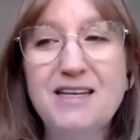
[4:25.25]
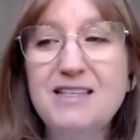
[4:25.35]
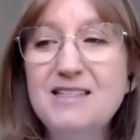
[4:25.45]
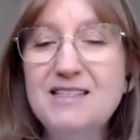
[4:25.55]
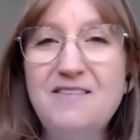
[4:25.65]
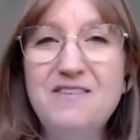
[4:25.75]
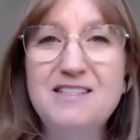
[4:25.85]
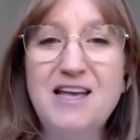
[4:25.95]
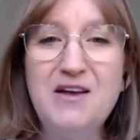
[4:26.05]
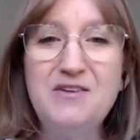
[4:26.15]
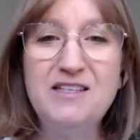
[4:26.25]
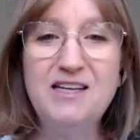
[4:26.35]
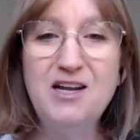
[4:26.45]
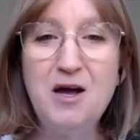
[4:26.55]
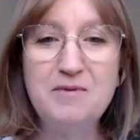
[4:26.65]
Seven sounds
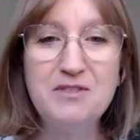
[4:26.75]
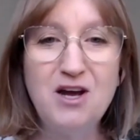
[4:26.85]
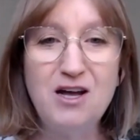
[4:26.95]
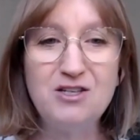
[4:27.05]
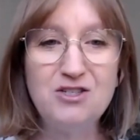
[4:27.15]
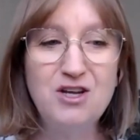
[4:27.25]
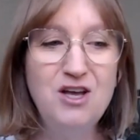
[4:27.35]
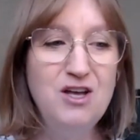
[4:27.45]
in hopscotch.